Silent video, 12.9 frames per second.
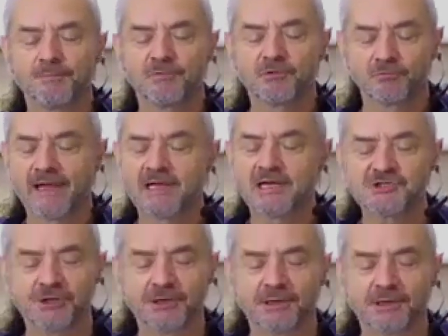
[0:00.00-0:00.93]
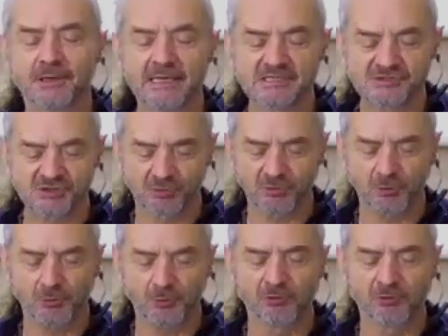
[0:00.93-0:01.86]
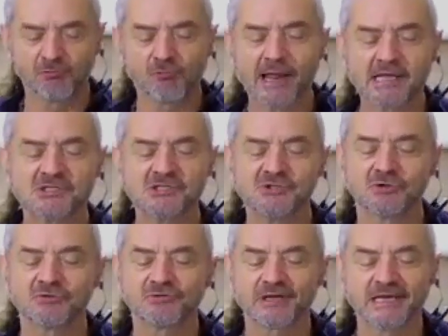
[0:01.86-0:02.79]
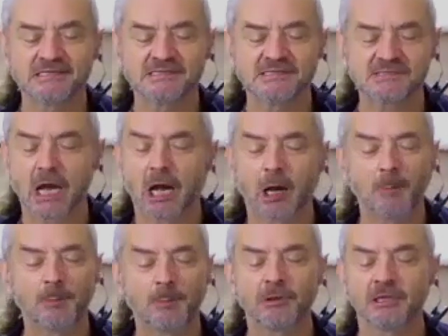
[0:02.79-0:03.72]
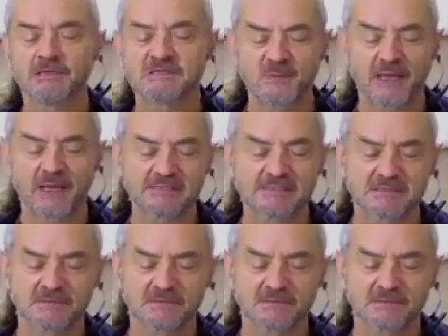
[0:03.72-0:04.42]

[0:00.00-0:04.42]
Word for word: direction is so that you can rest your face up in space.